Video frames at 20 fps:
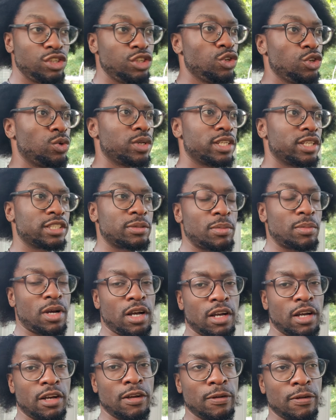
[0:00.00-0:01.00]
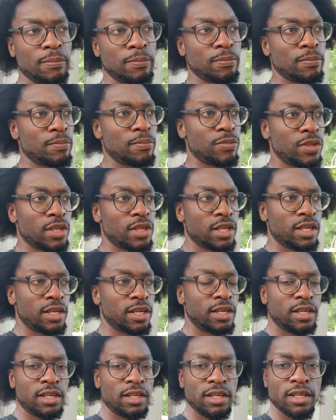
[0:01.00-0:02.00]
you, you'll get some um
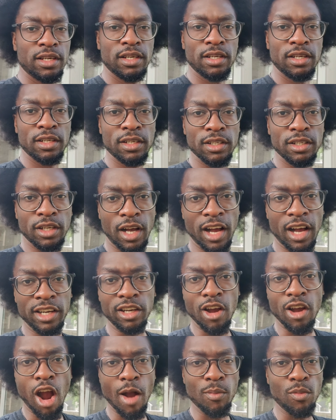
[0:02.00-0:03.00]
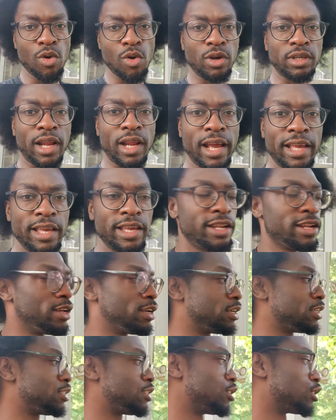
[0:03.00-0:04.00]
Under Armour and Nike to,
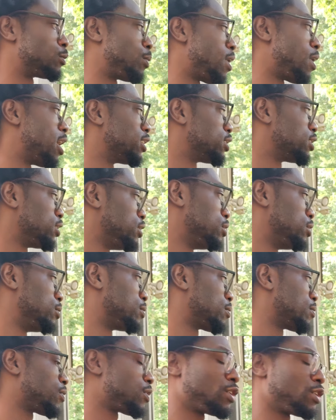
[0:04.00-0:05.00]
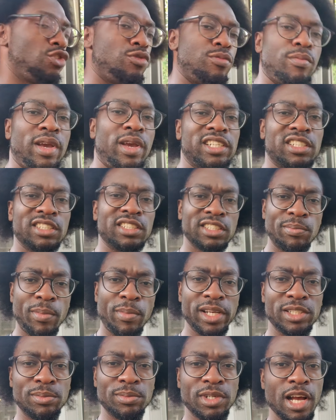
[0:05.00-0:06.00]
to sponsor you. You make some,
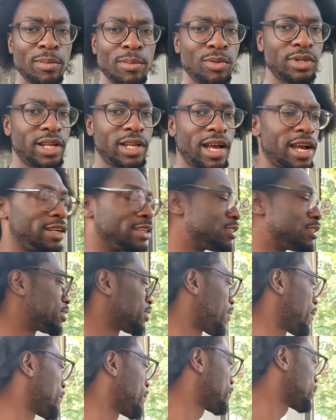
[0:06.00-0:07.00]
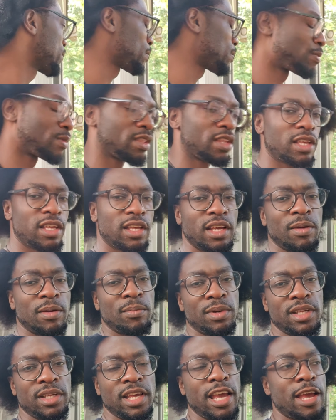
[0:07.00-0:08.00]
make some couple dollars.
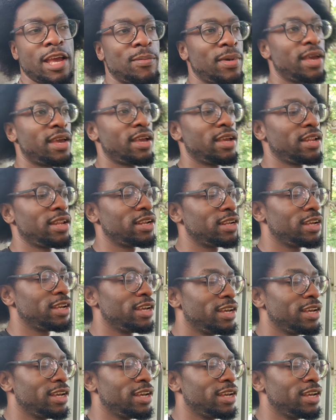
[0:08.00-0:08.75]
But yeah, man.